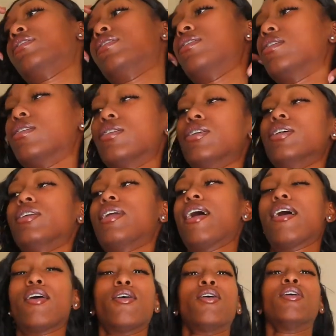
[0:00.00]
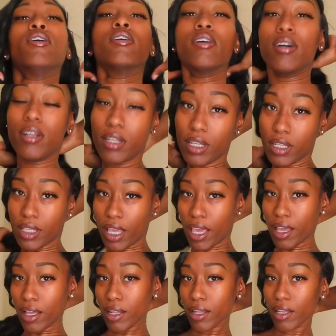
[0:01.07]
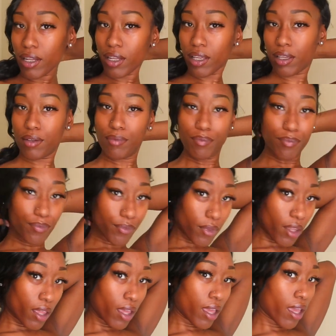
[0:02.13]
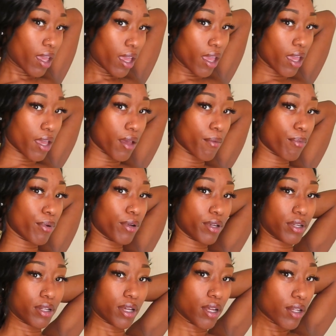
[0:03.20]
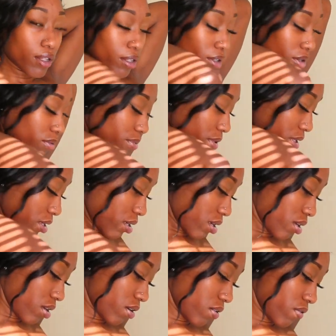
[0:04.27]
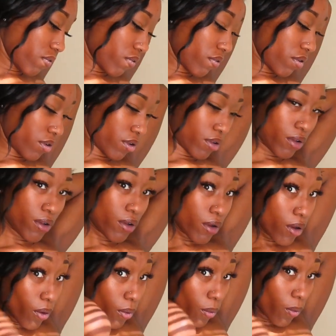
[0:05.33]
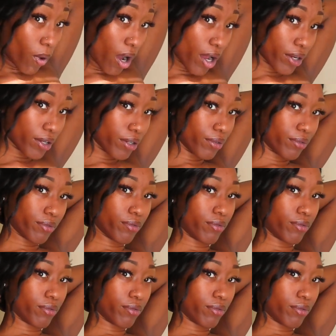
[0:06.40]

to see just how detangling it and putting a little bit of water